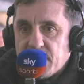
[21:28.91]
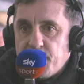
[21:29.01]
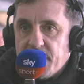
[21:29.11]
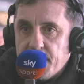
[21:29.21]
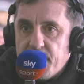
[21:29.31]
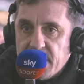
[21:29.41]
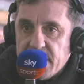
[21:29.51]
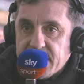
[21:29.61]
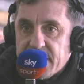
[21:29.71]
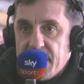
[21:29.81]
to spend £1
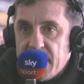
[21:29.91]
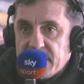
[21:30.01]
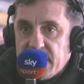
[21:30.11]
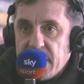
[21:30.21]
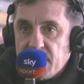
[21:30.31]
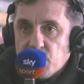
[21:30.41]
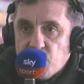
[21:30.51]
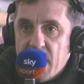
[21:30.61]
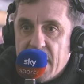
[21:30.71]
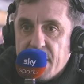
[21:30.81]
billion to get their
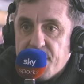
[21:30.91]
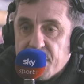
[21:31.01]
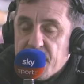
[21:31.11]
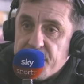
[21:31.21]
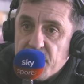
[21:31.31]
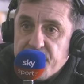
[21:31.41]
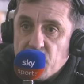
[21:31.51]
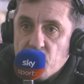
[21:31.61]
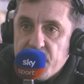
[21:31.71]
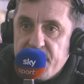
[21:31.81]
stadiums right and for a
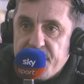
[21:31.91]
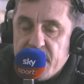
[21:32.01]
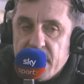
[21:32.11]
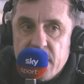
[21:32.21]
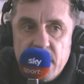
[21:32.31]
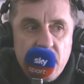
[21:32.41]
full refit.